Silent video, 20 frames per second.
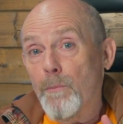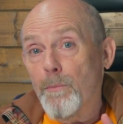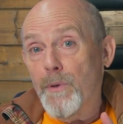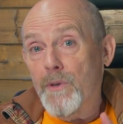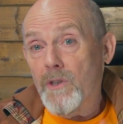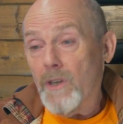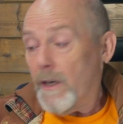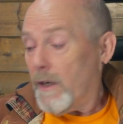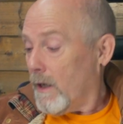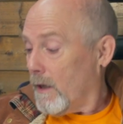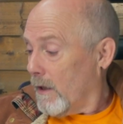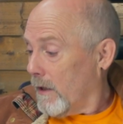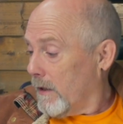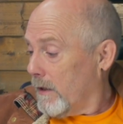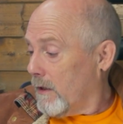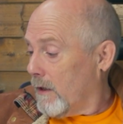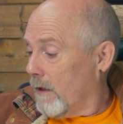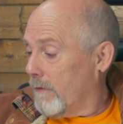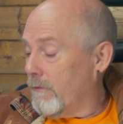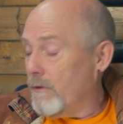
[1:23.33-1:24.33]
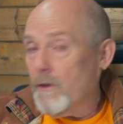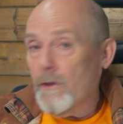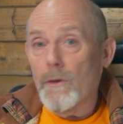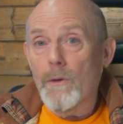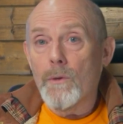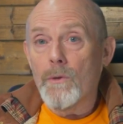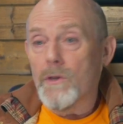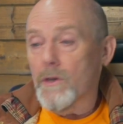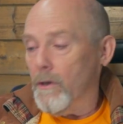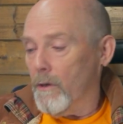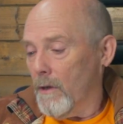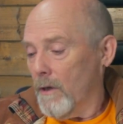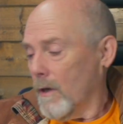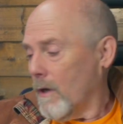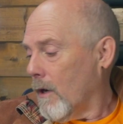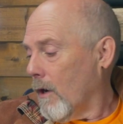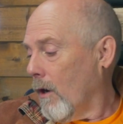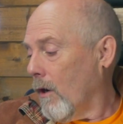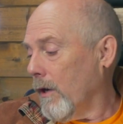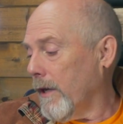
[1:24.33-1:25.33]
particularly if you used
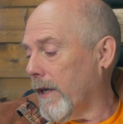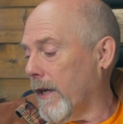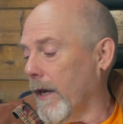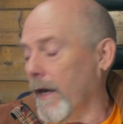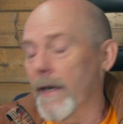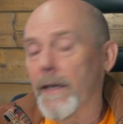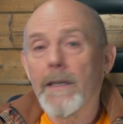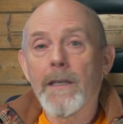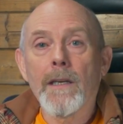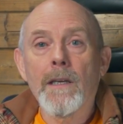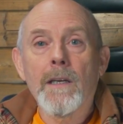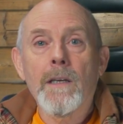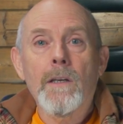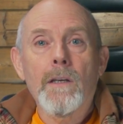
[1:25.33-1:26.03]
high gain